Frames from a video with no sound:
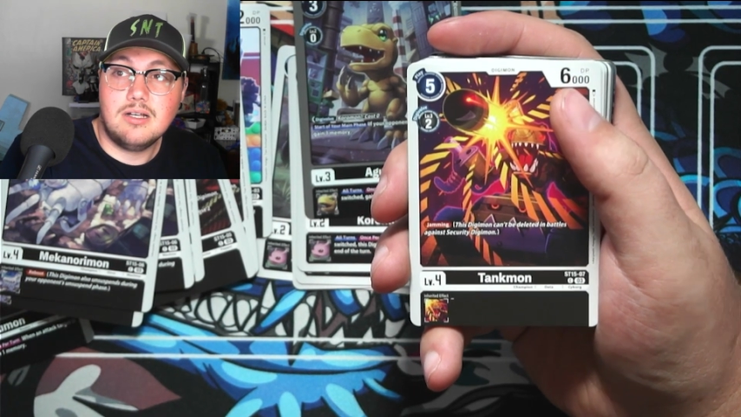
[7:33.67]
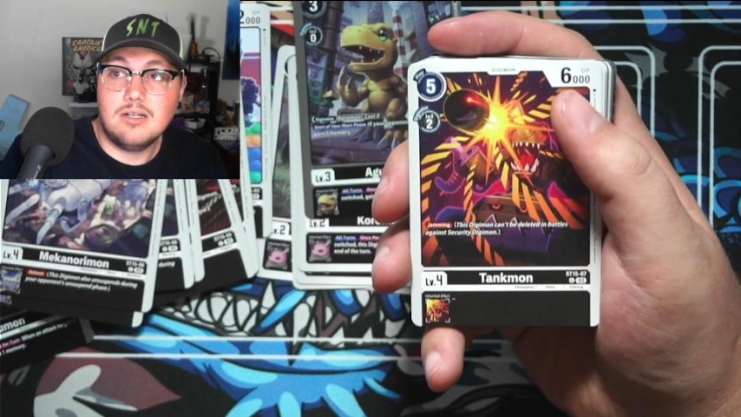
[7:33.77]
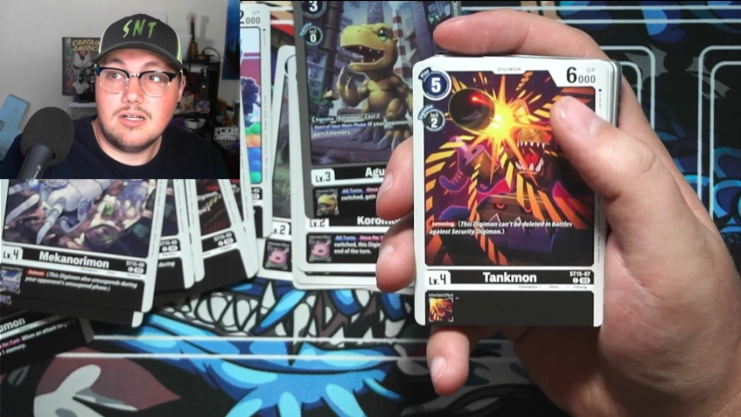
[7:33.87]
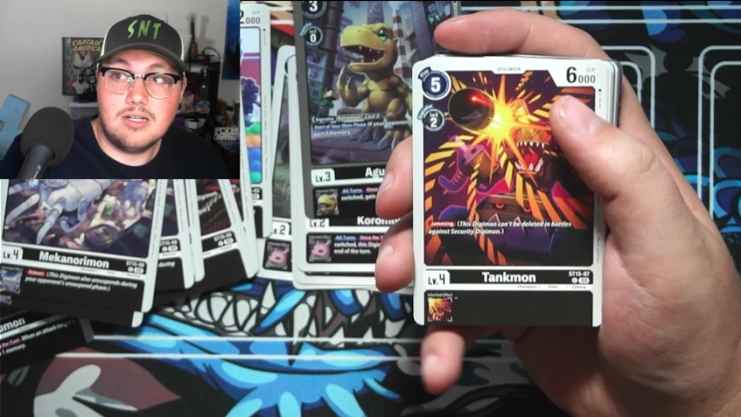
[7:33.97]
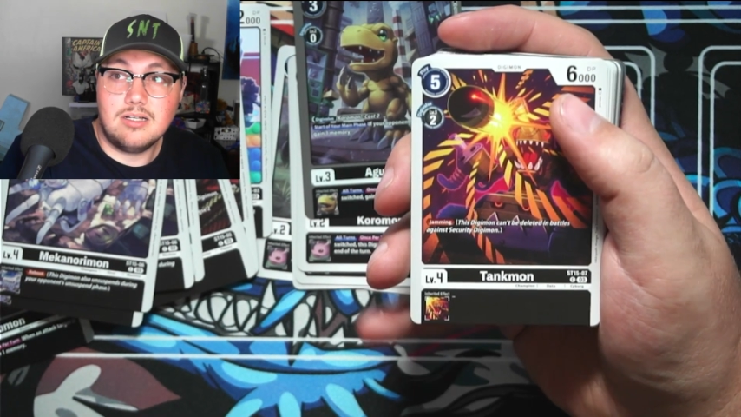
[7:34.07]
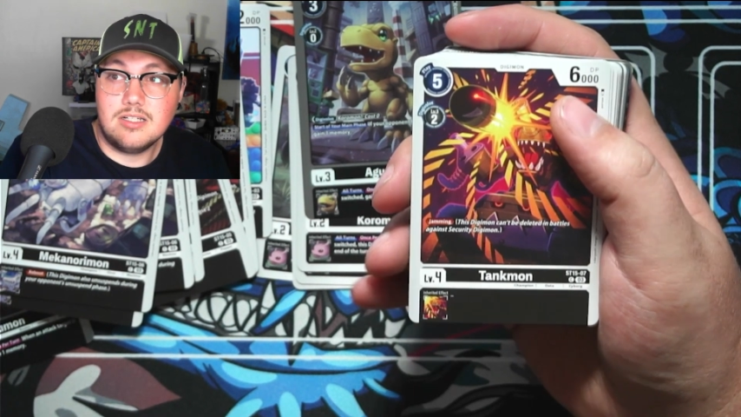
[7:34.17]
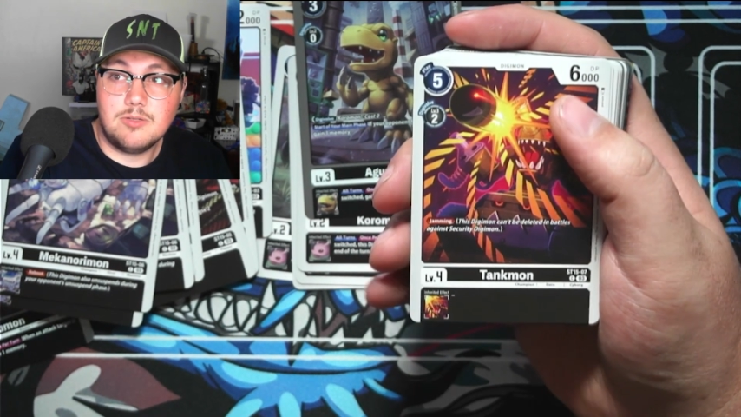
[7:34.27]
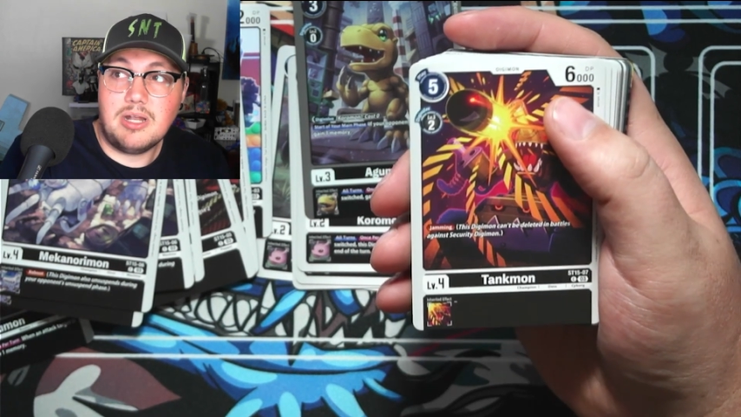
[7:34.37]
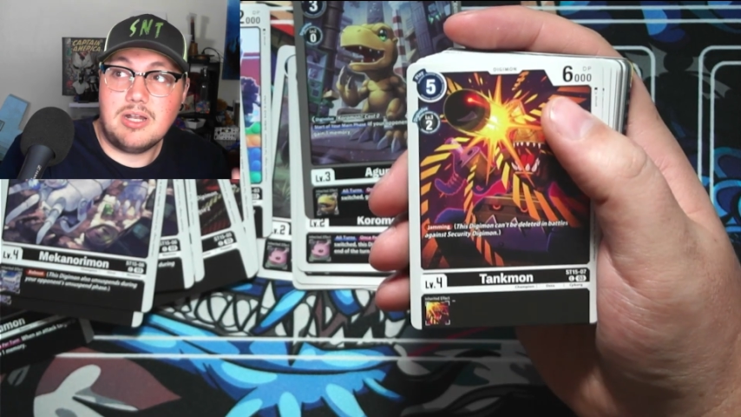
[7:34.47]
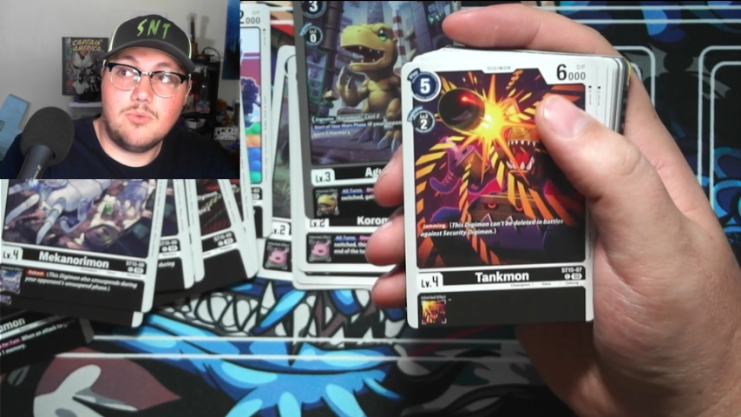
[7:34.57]

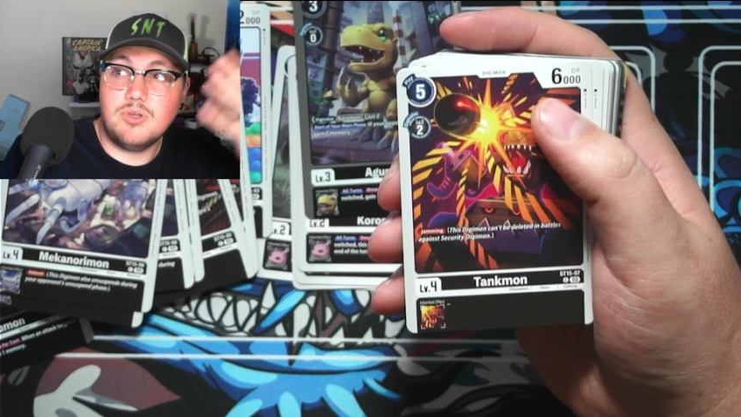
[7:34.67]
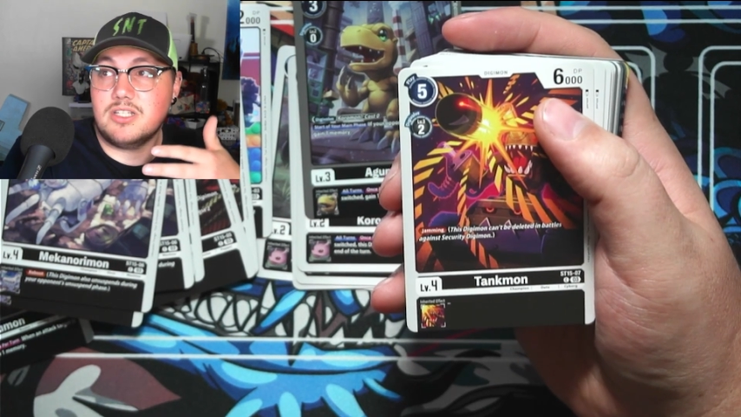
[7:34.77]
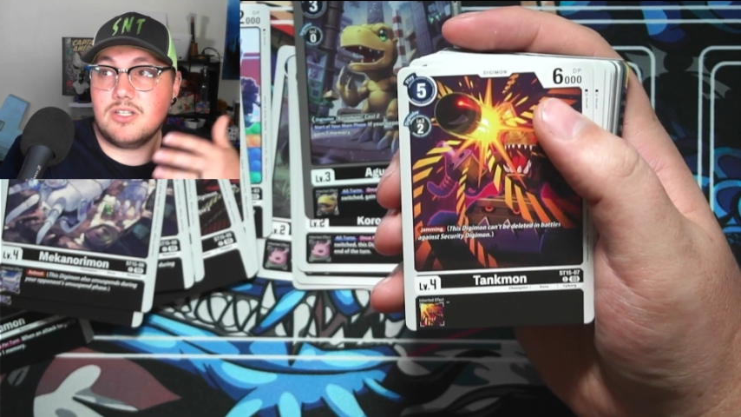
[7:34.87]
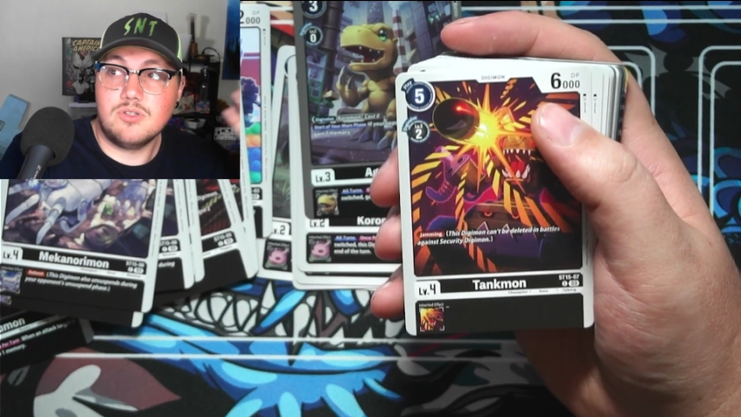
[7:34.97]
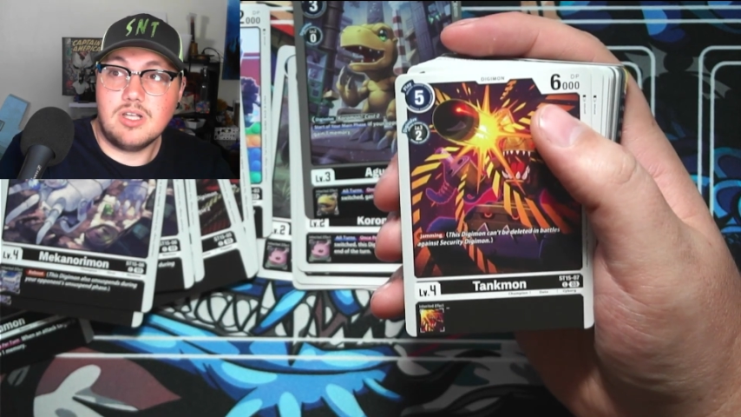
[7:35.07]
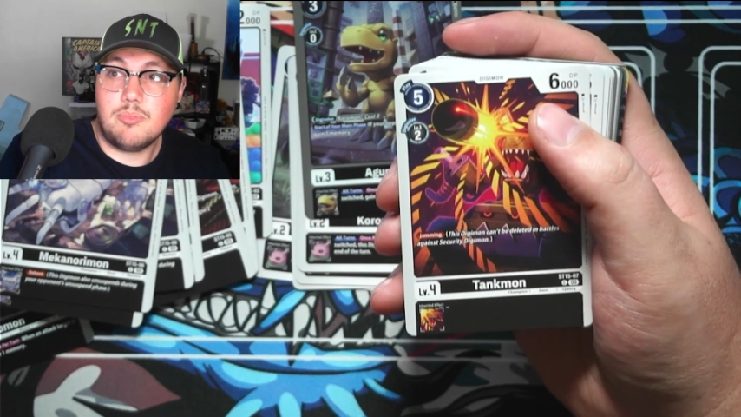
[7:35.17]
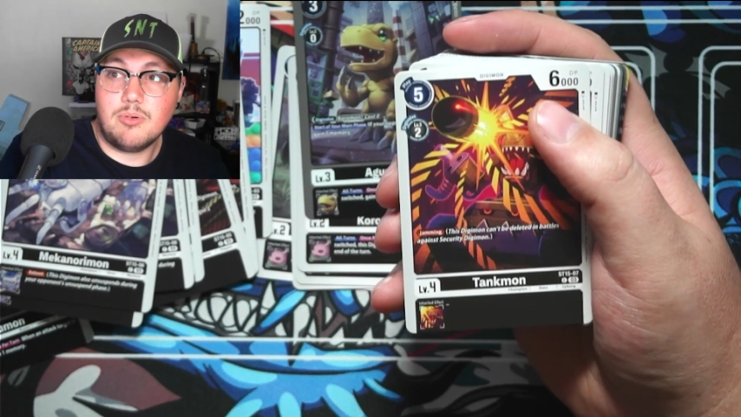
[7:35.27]
depending on when this goes up.